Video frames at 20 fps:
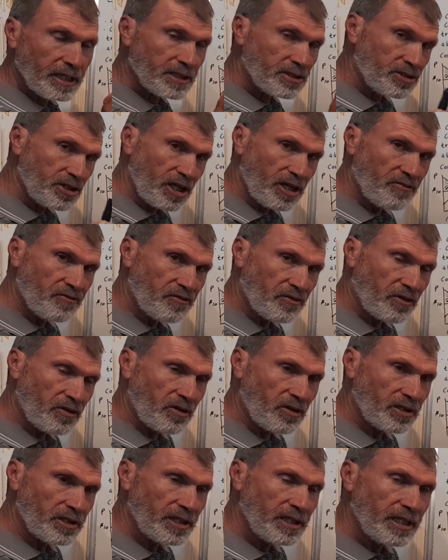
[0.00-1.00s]

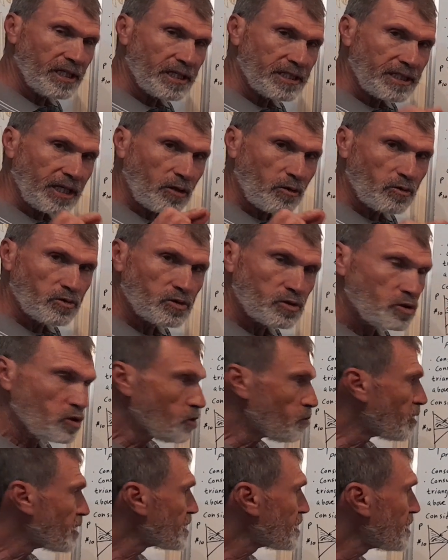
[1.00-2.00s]
Therefore, the
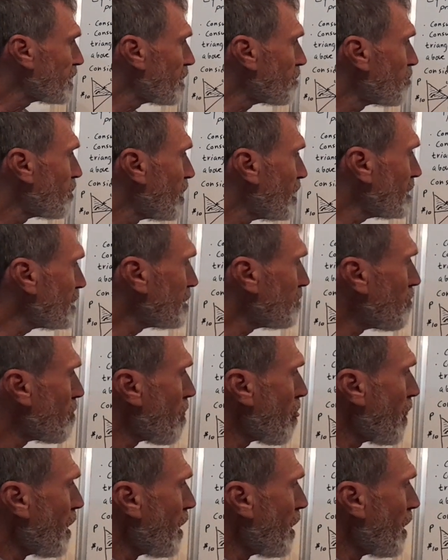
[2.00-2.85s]
consumer surplus